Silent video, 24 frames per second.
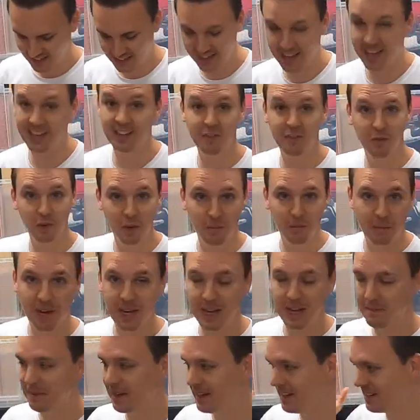Again, if you wanna
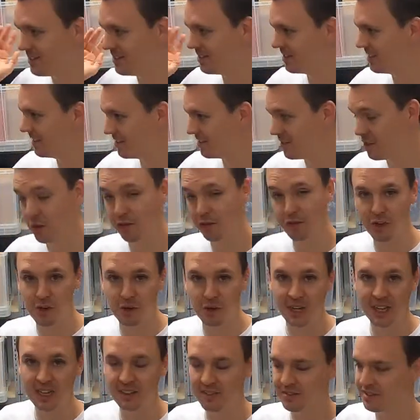buy a badge, there's still a
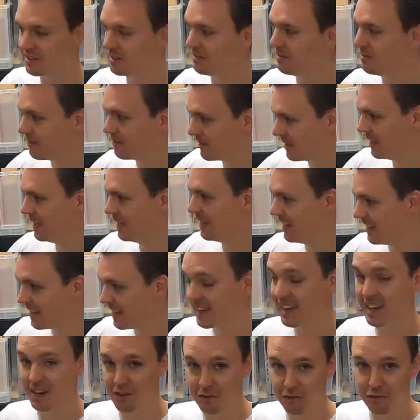few left and
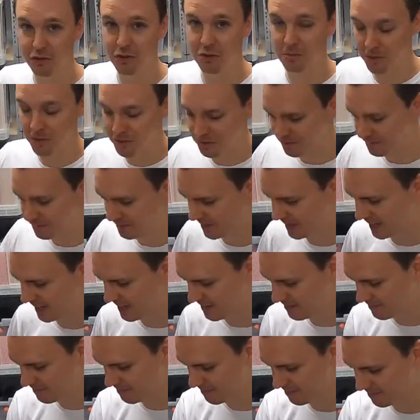getting through them all.
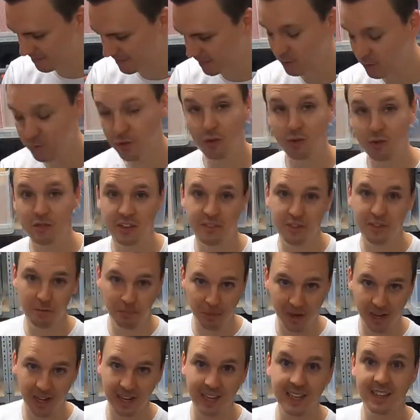Of course, if you
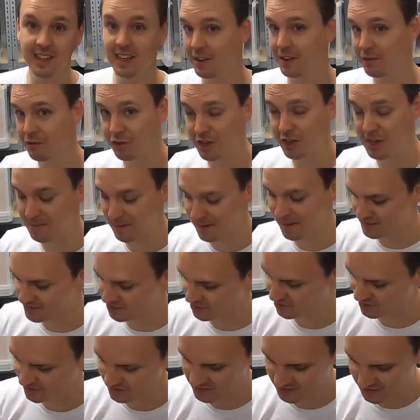buy, you get a free
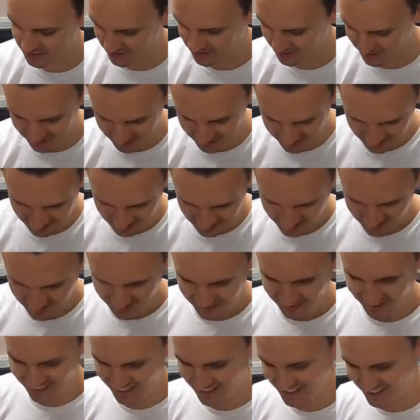badge, so
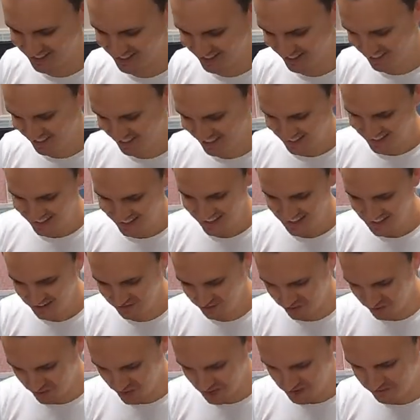
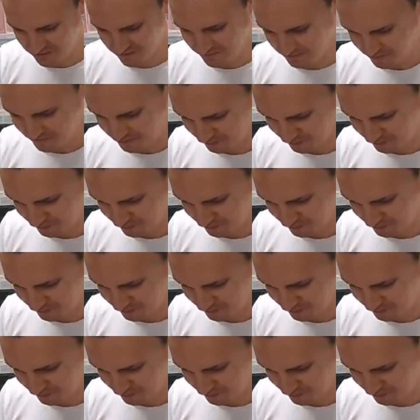either way.